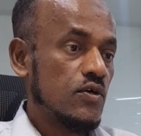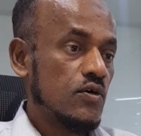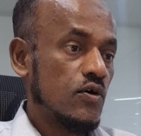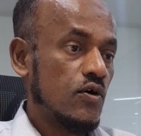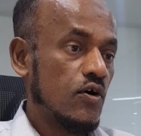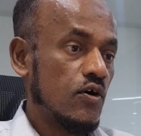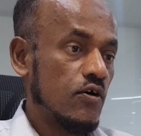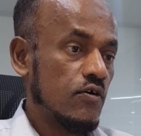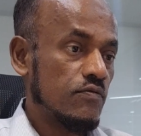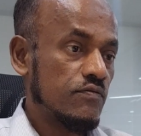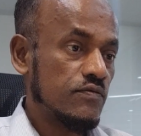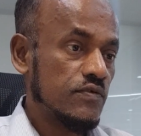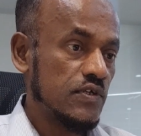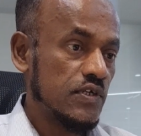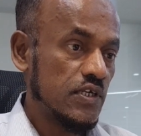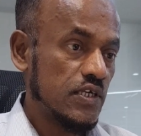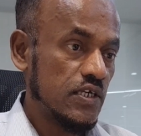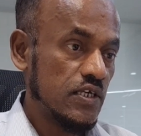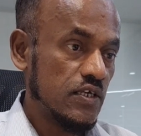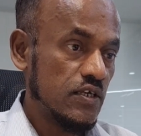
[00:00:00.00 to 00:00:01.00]
of
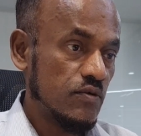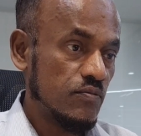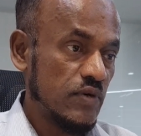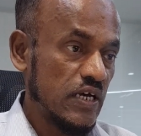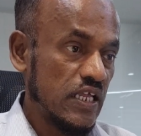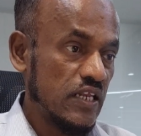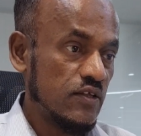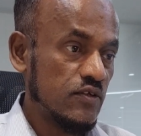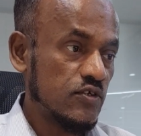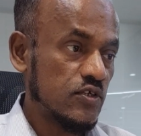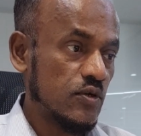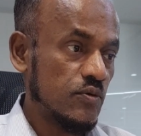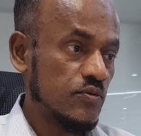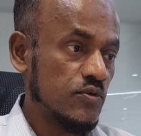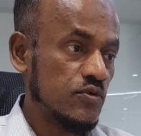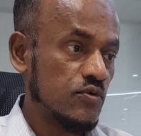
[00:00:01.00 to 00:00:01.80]
the manuscript.